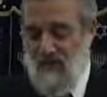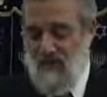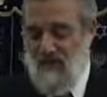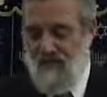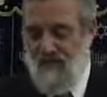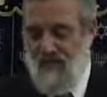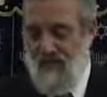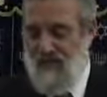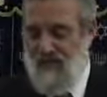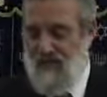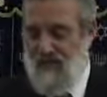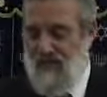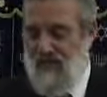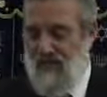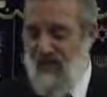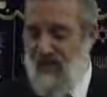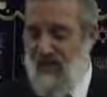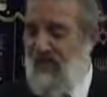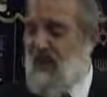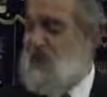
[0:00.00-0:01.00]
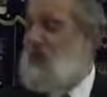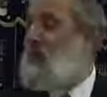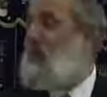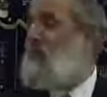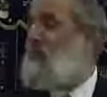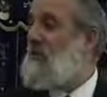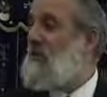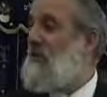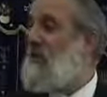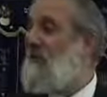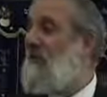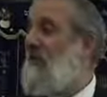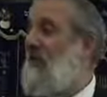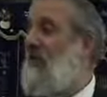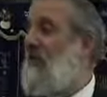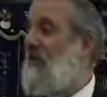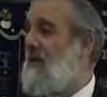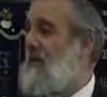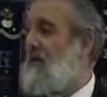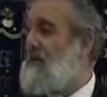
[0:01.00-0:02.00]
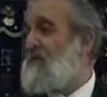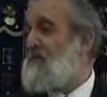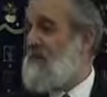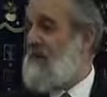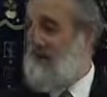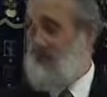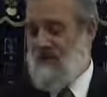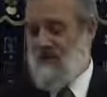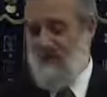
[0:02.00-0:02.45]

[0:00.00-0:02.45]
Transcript: if I could see angels and fairies.